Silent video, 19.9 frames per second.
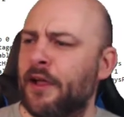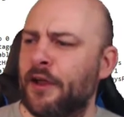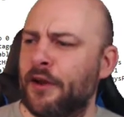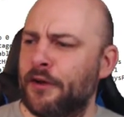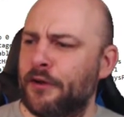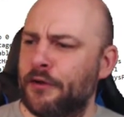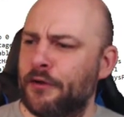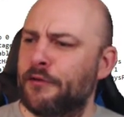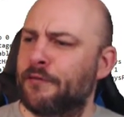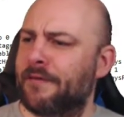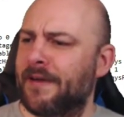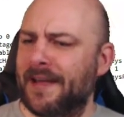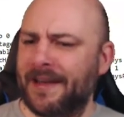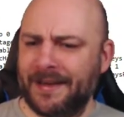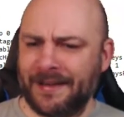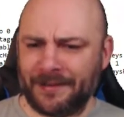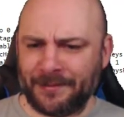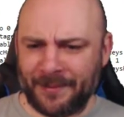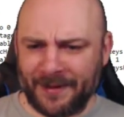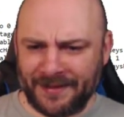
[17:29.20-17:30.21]

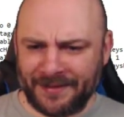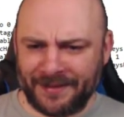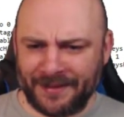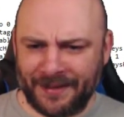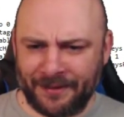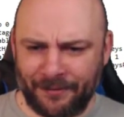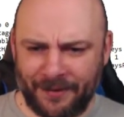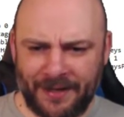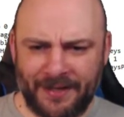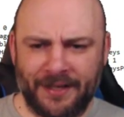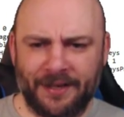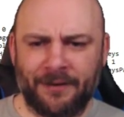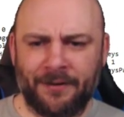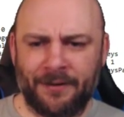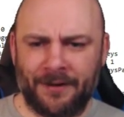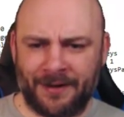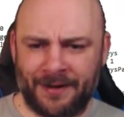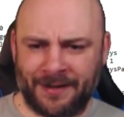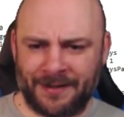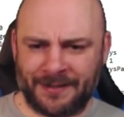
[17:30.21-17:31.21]
Vegas Wasteland radio.
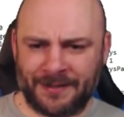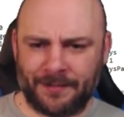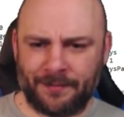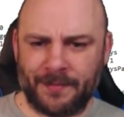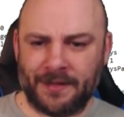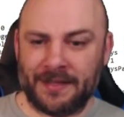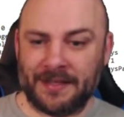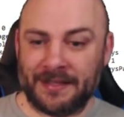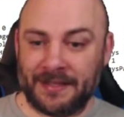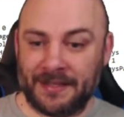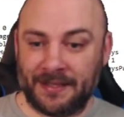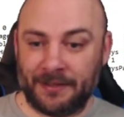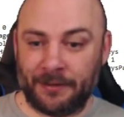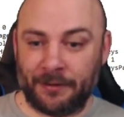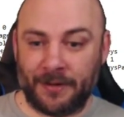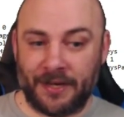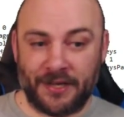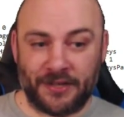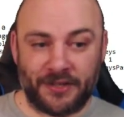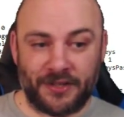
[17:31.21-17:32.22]
Awesome. Set
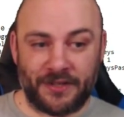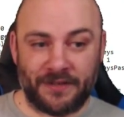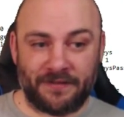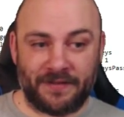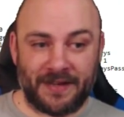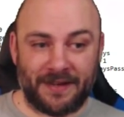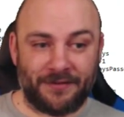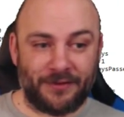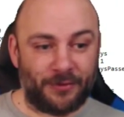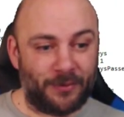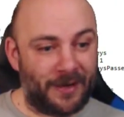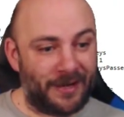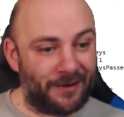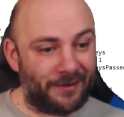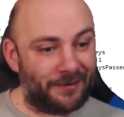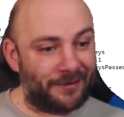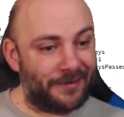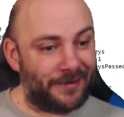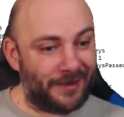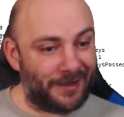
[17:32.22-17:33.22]
location to
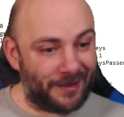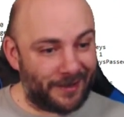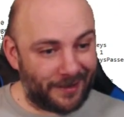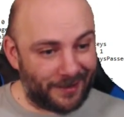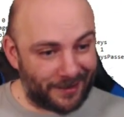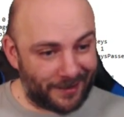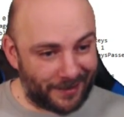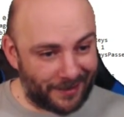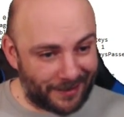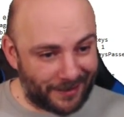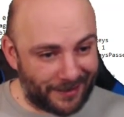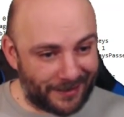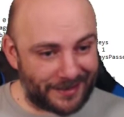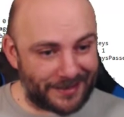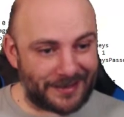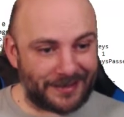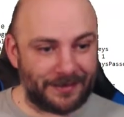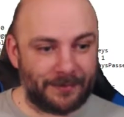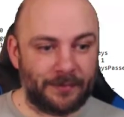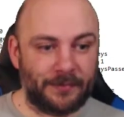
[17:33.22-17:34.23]
512.
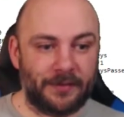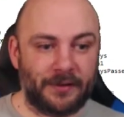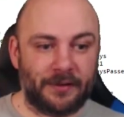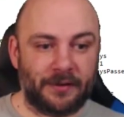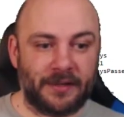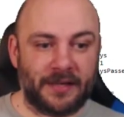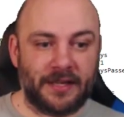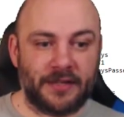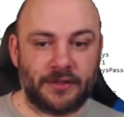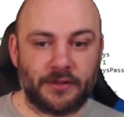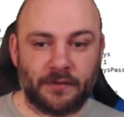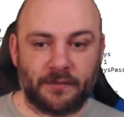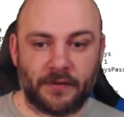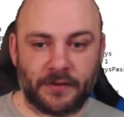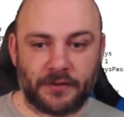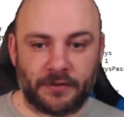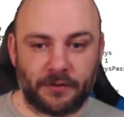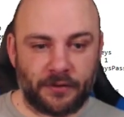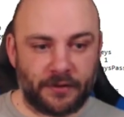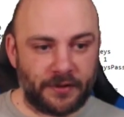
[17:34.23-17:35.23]
Awesome. Okay, so far
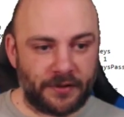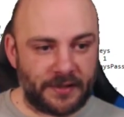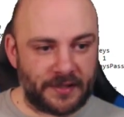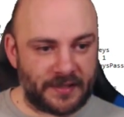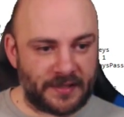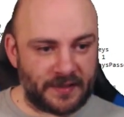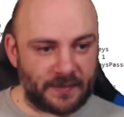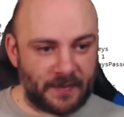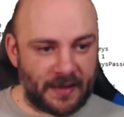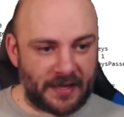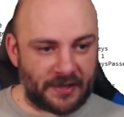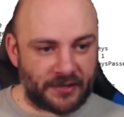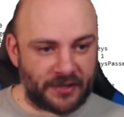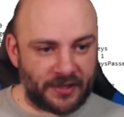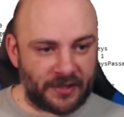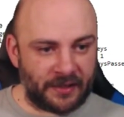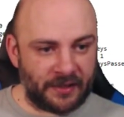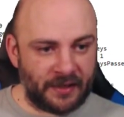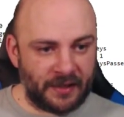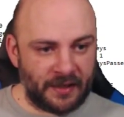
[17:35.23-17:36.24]
so good. This is
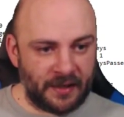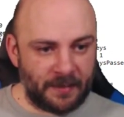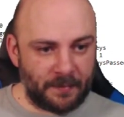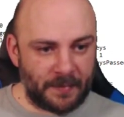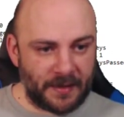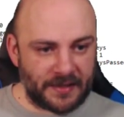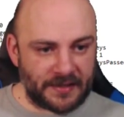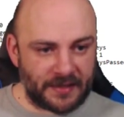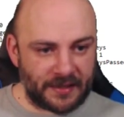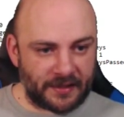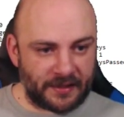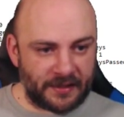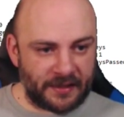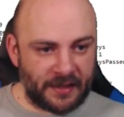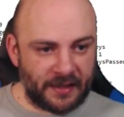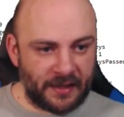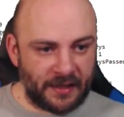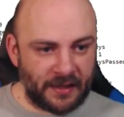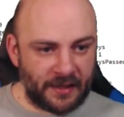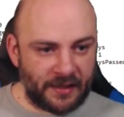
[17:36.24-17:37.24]
matching basically
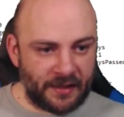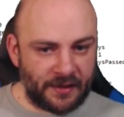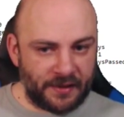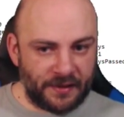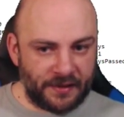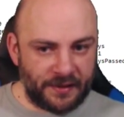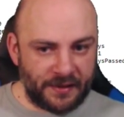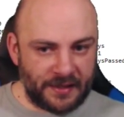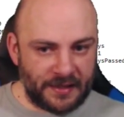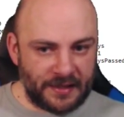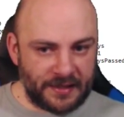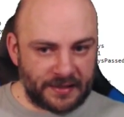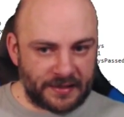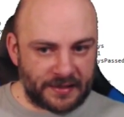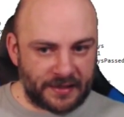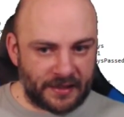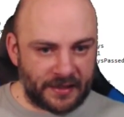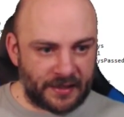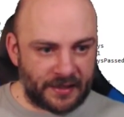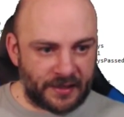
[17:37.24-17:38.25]
these
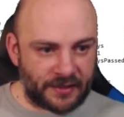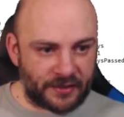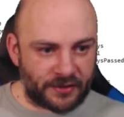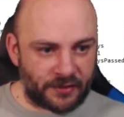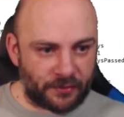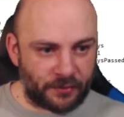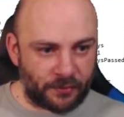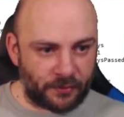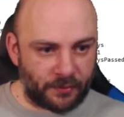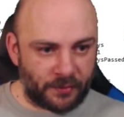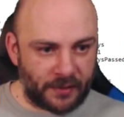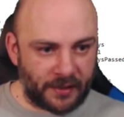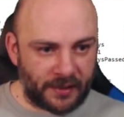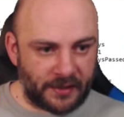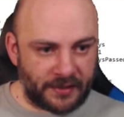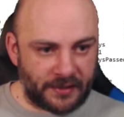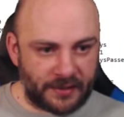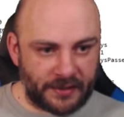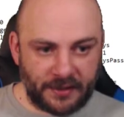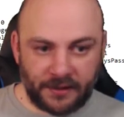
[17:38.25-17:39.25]
guys
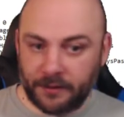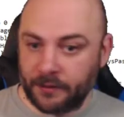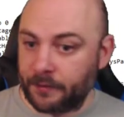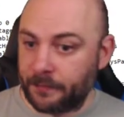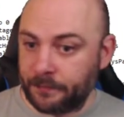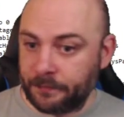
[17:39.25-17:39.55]
right here.